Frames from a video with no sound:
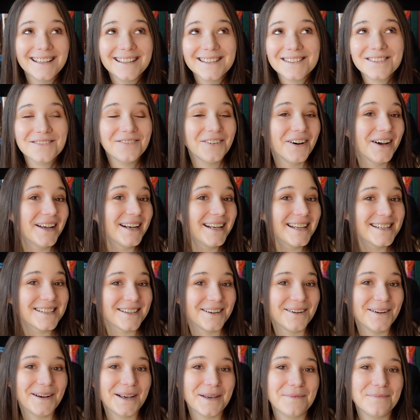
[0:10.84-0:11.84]
is finally
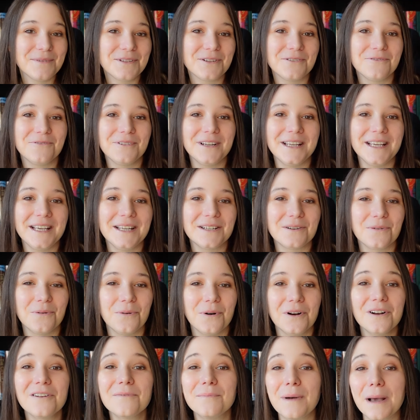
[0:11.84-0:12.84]
time to read
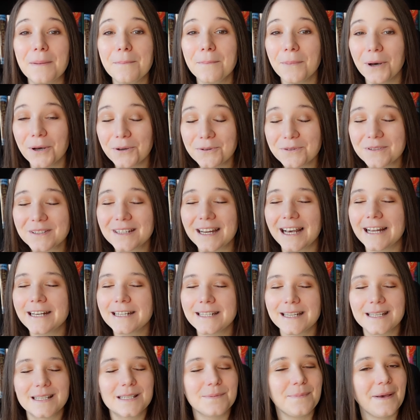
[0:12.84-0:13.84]
one of my most
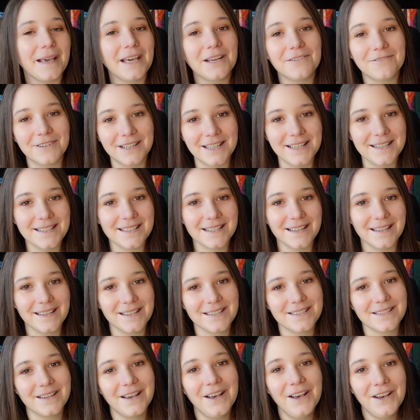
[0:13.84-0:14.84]
anticipated
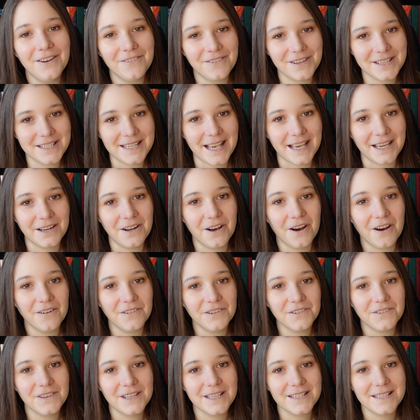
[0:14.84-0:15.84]
releases for the second half
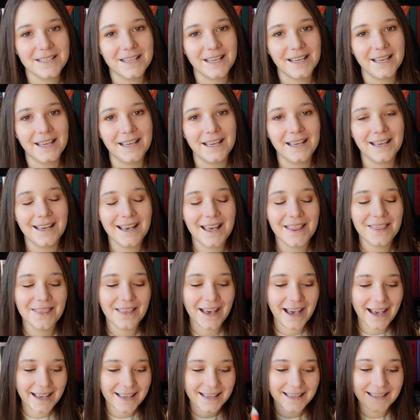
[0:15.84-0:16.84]
of this year, and
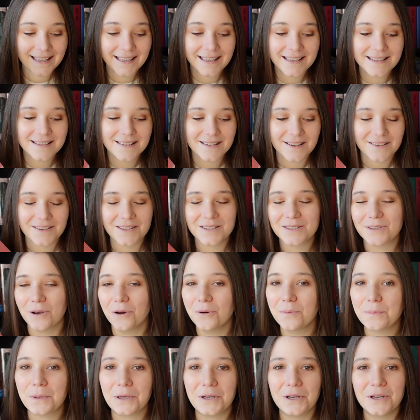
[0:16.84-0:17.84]
that is The
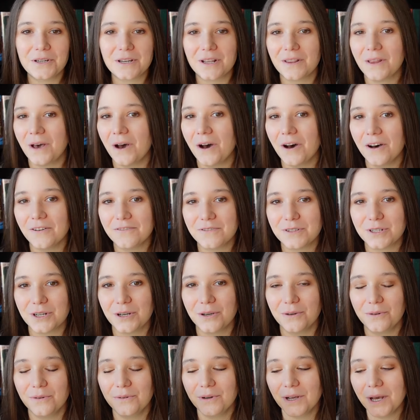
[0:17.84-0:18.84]
Songbird and the Heart of
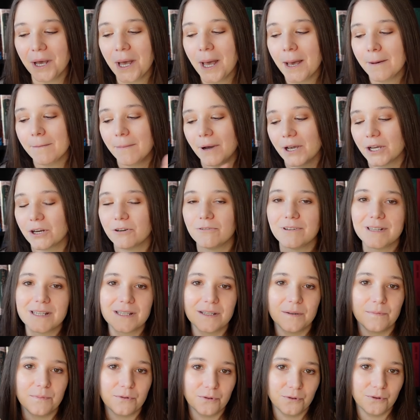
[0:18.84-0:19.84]
Stone by
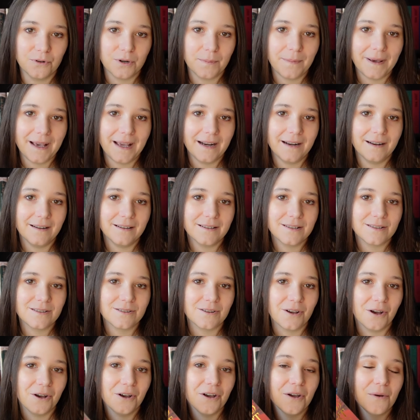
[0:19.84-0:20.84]
Carissa Broadbent.
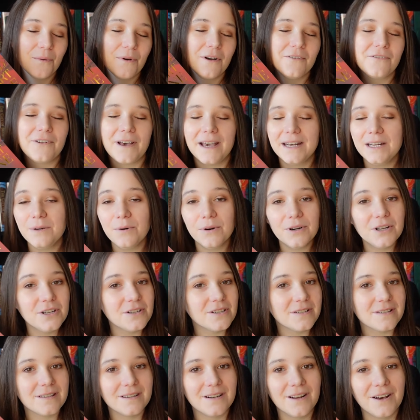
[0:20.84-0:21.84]
So for anyone who
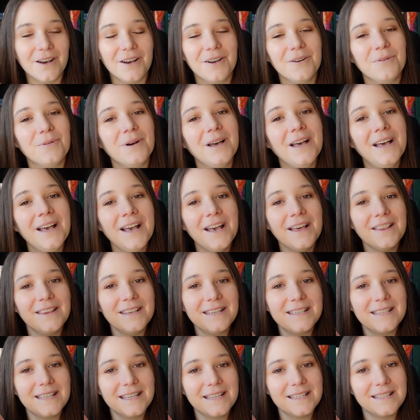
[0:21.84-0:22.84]
doesn't know,
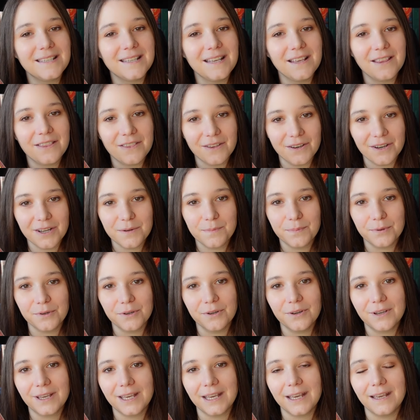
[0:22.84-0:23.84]
this is the third
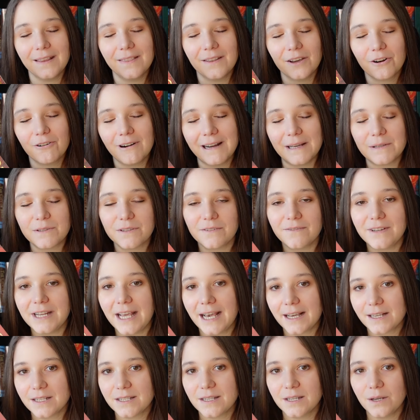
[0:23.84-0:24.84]
book in the Crowns of
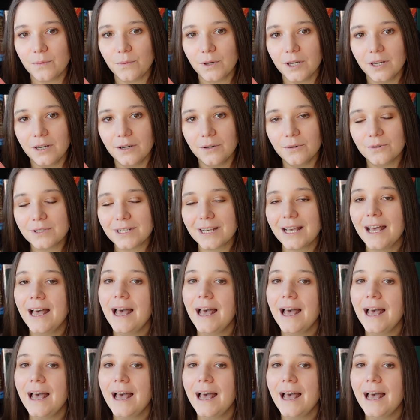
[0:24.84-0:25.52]
Nyaxia world.